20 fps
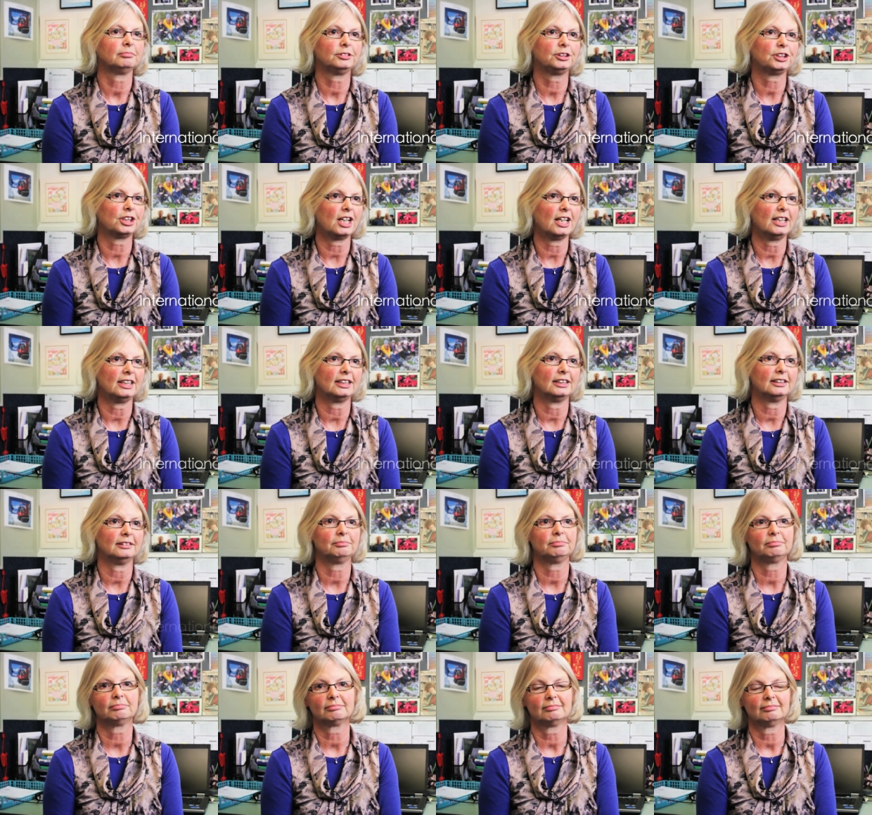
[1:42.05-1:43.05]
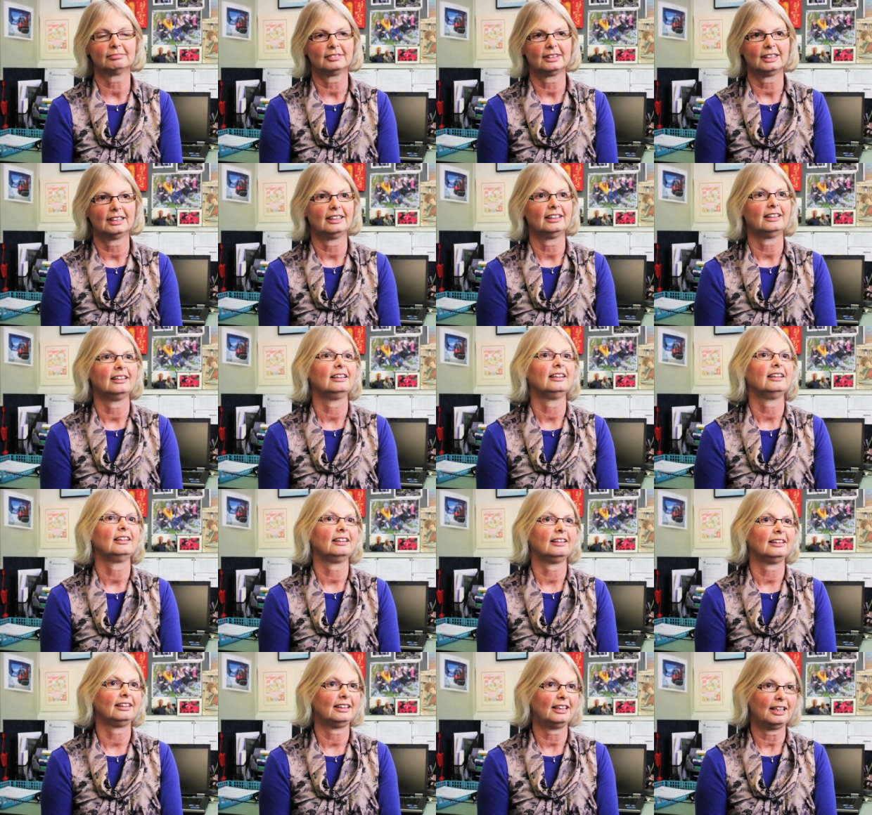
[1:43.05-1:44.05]
China,
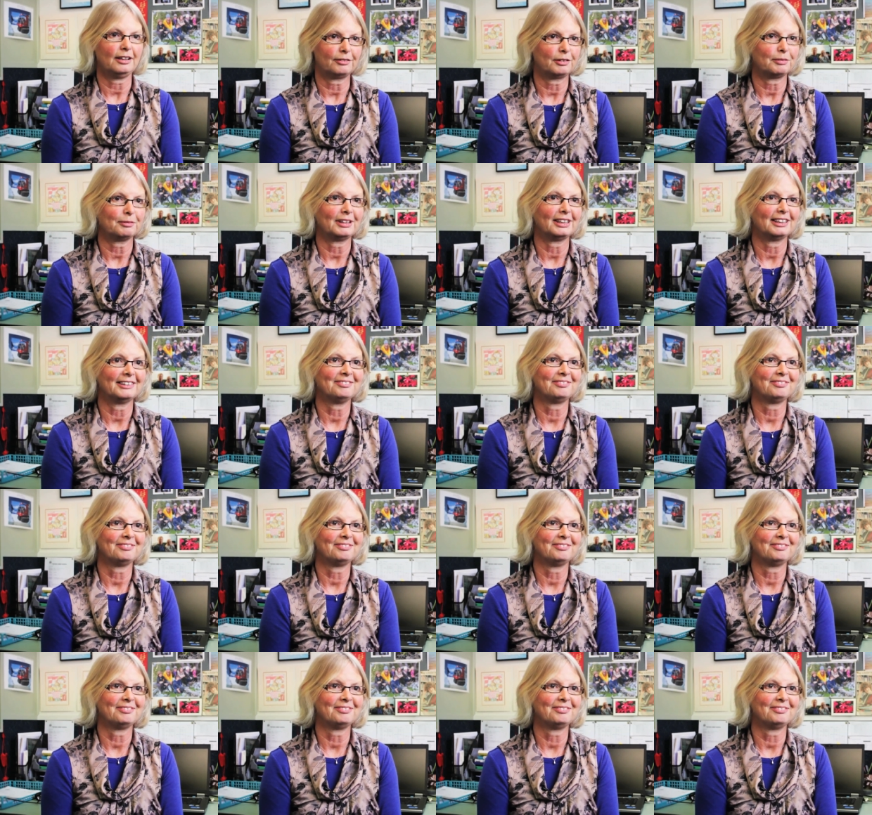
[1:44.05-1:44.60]
everywhere.